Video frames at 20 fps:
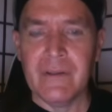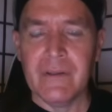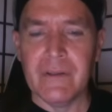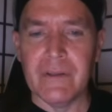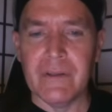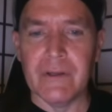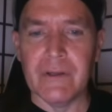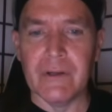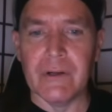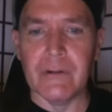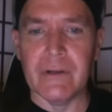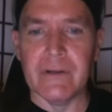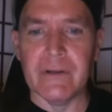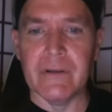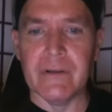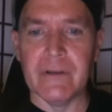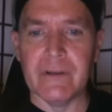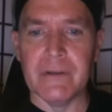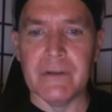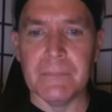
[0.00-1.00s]
you know, and
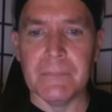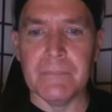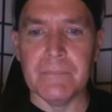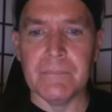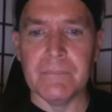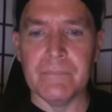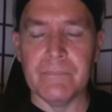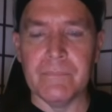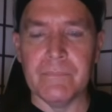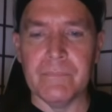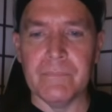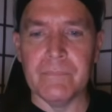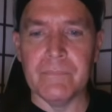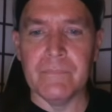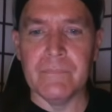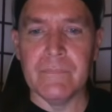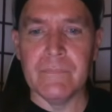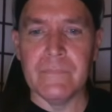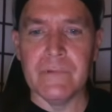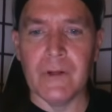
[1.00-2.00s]
um,
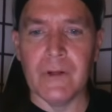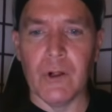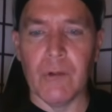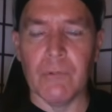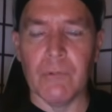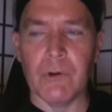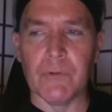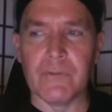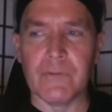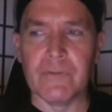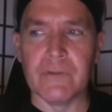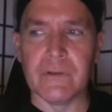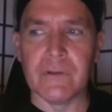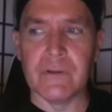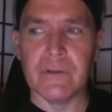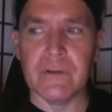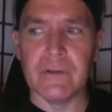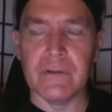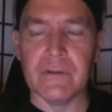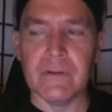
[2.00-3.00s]
almost
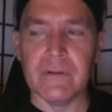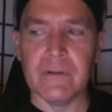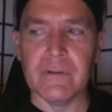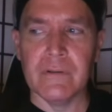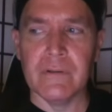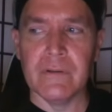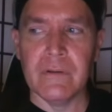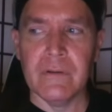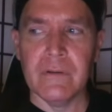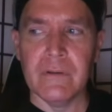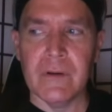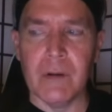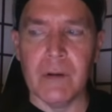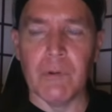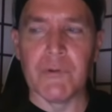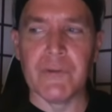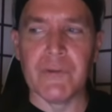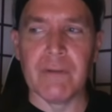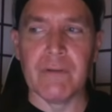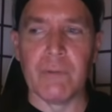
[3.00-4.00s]
uh,
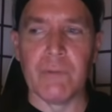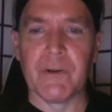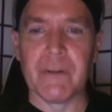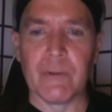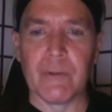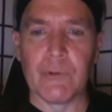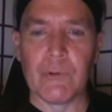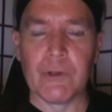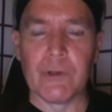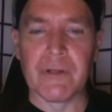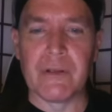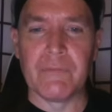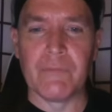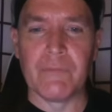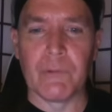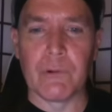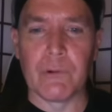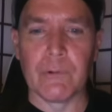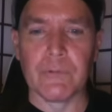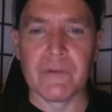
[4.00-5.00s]
almost everybody they were looking
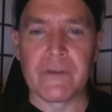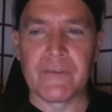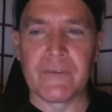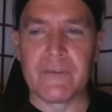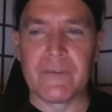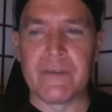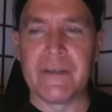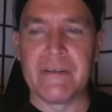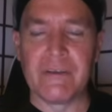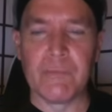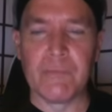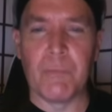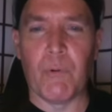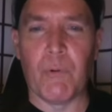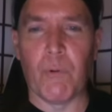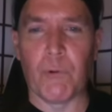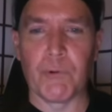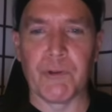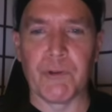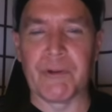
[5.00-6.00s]
for was like sitting in this
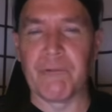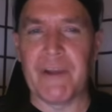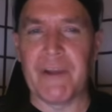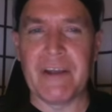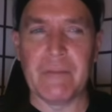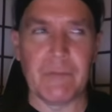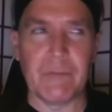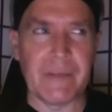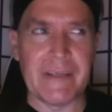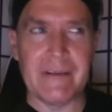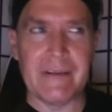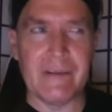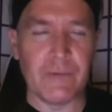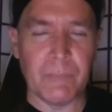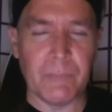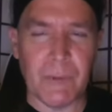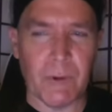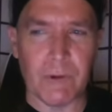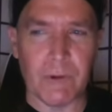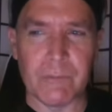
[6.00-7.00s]
poor like random lady's
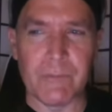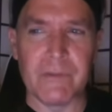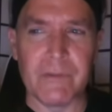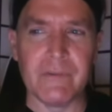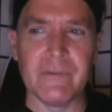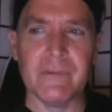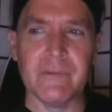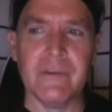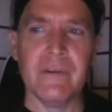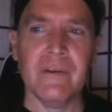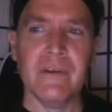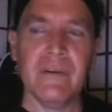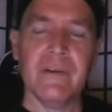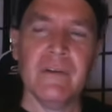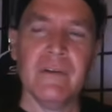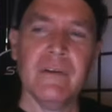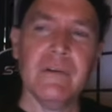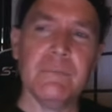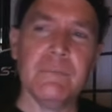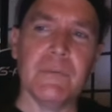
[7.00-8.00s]
apartment,
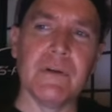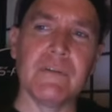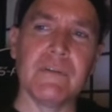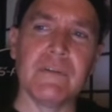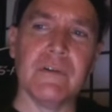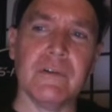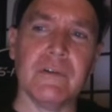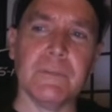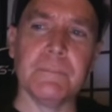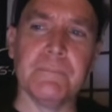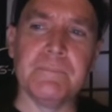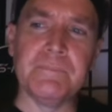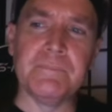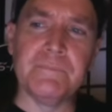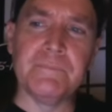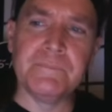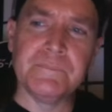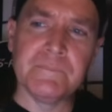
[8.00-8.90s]
but um,